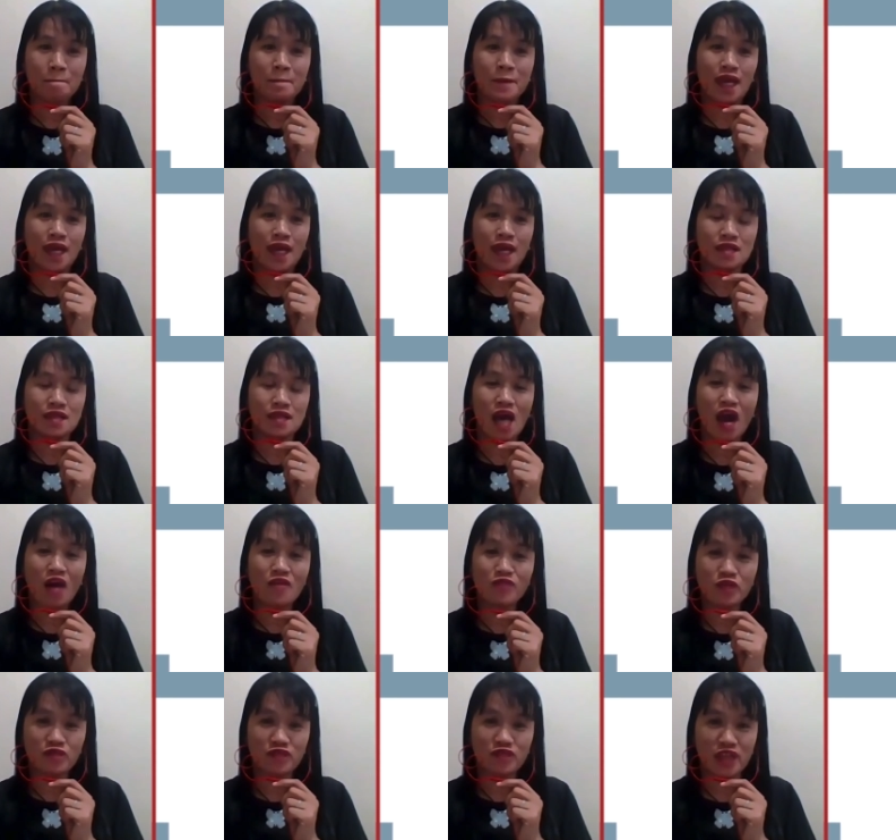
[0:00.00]
and half
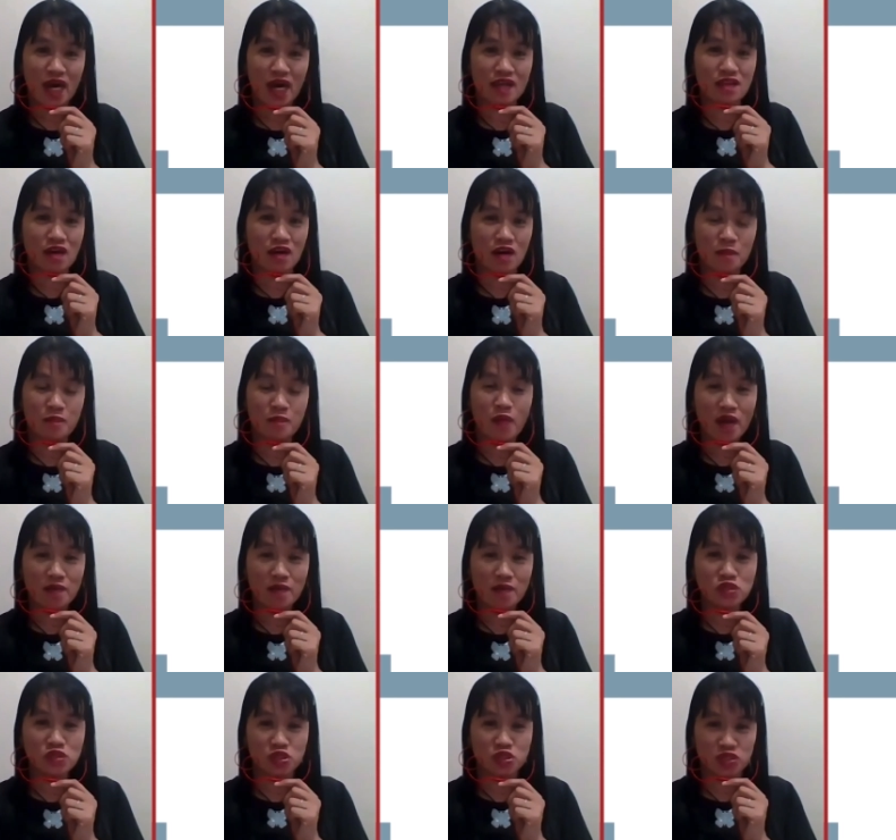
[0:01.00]
of that are
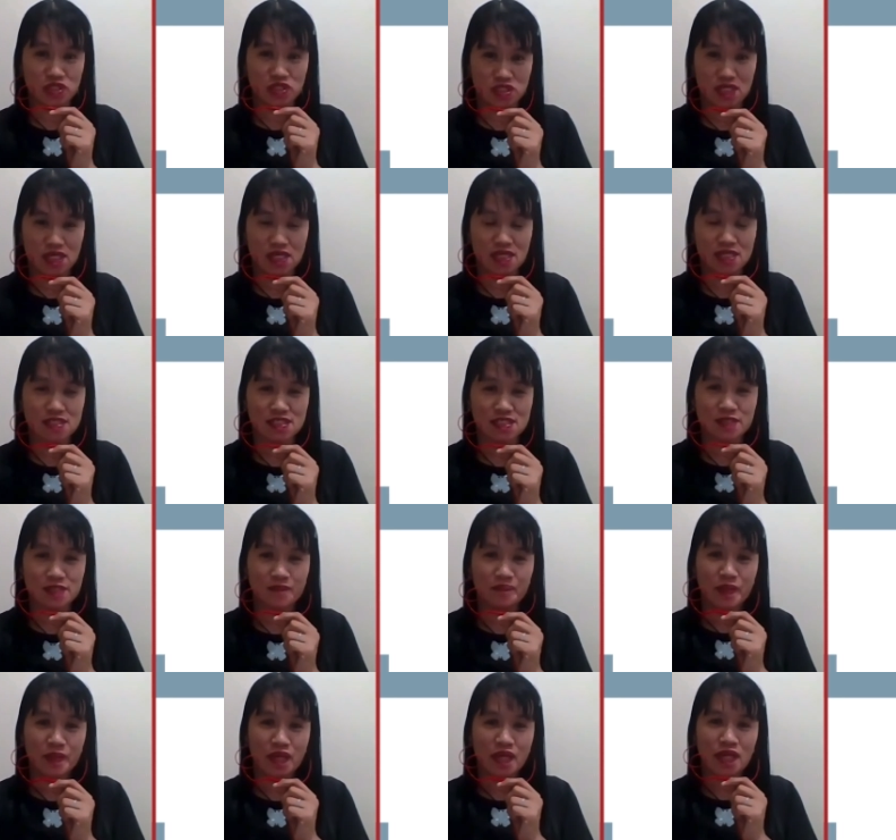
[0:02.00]
prime
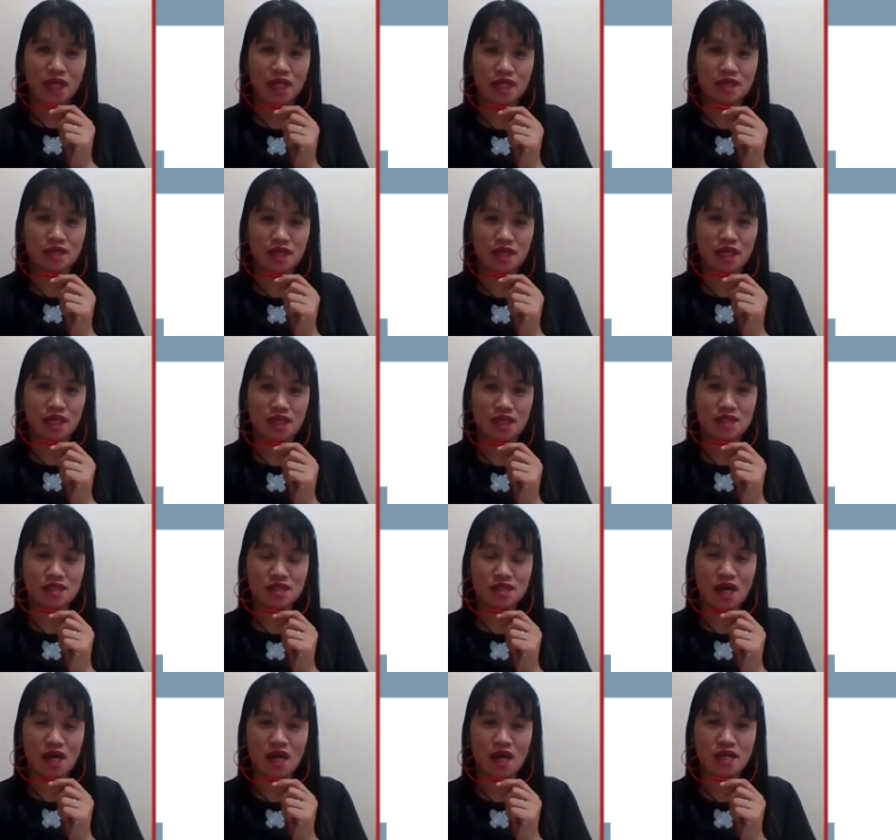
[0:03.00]
churches here in
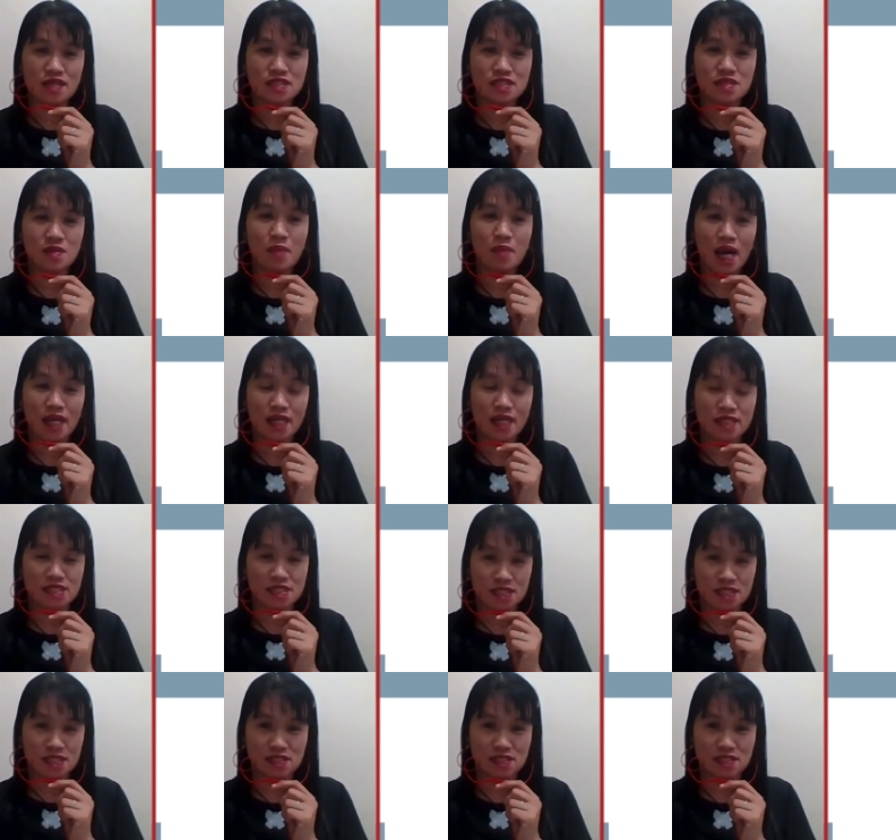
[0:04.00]
uh, Zambales
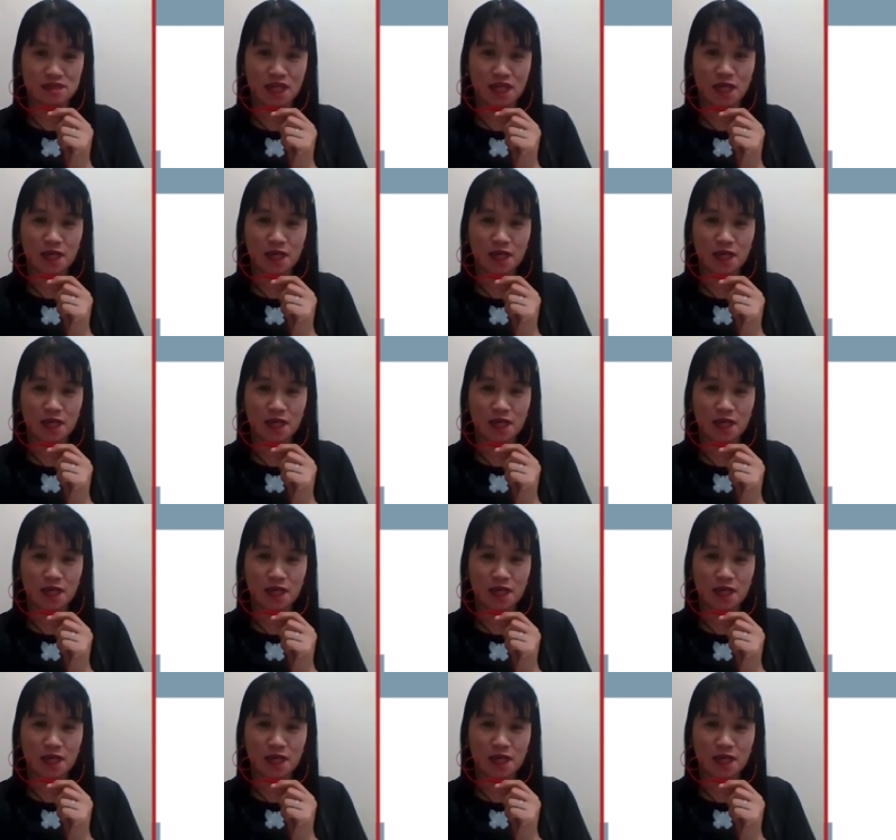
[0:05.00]
district.